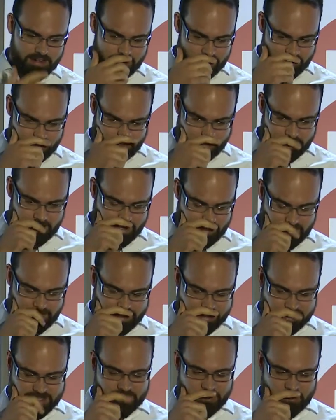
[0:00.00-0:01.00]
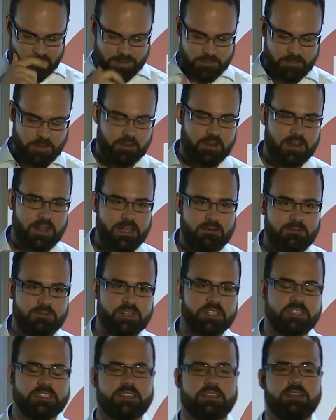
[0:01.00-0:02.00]
let's talk about
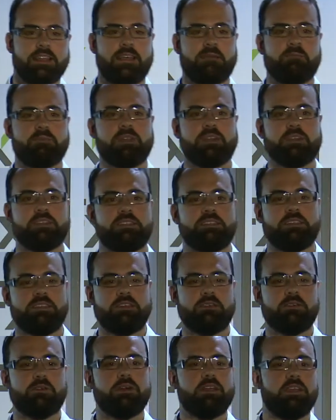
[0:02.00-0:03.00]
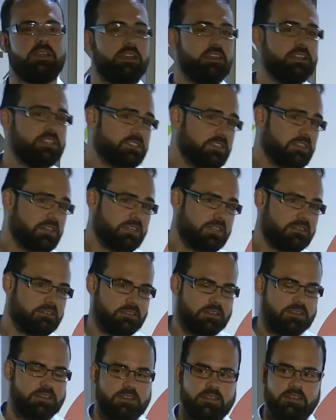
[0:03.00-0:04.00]
libraries in Lambda. So initially,
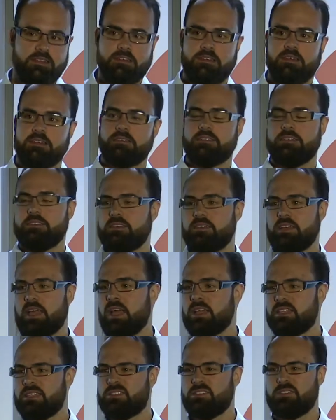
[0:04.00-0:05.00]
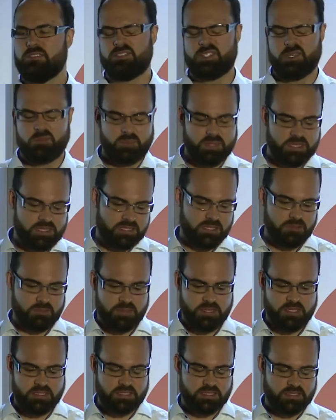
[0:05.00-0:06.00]
yeah, sort of some bits and
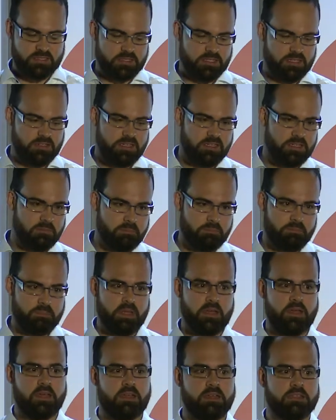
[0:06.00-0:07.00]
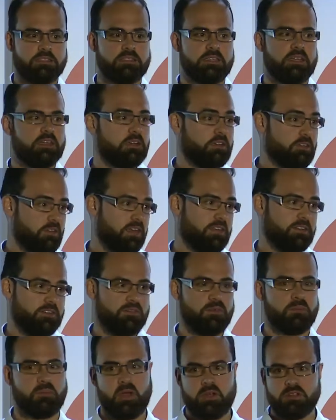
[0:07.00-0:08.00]
pieces. You need a connector
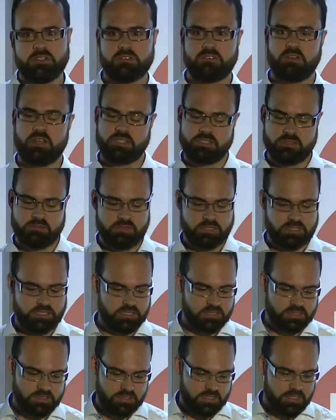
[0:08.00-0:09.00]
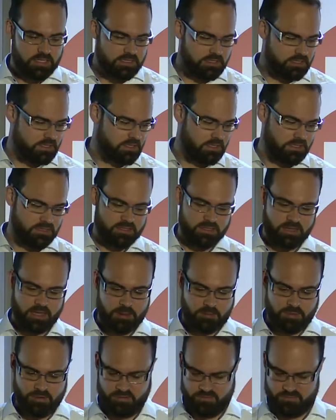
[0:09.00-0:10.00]
for Postgres, which is easy. It's a
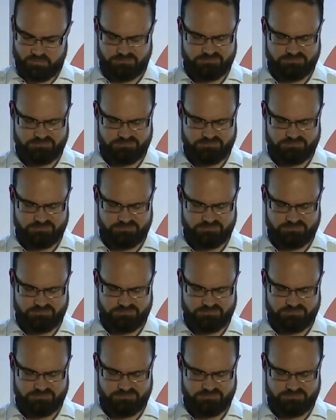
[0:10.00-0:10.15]
couple of